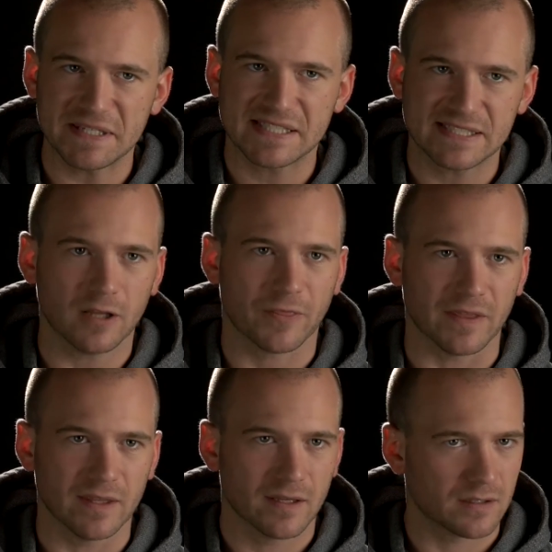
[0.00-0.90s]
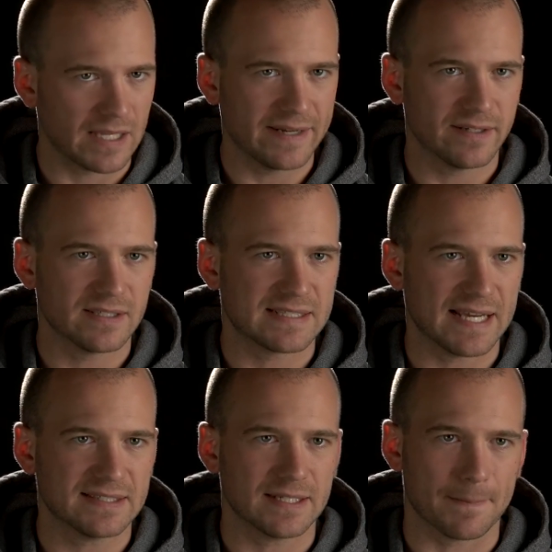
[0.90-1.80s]
be stealthy, glide
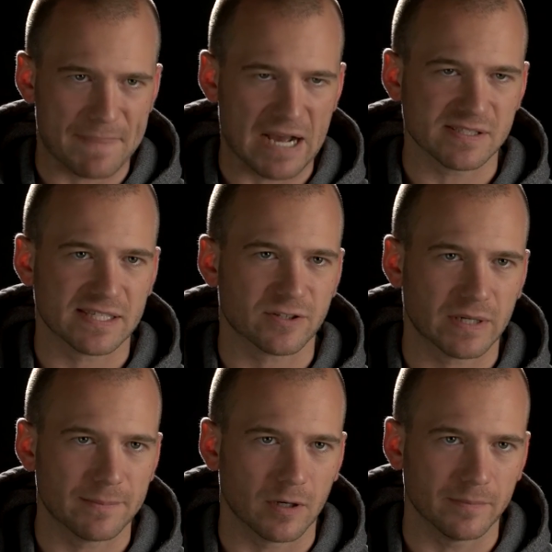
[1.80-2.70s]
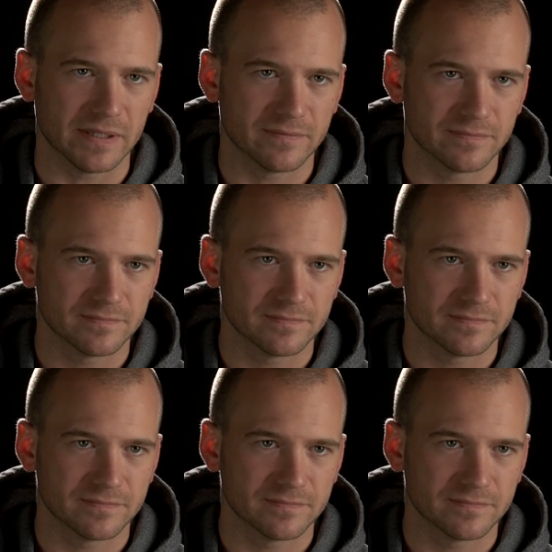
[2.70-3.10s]
undetected and pounce at the right moment.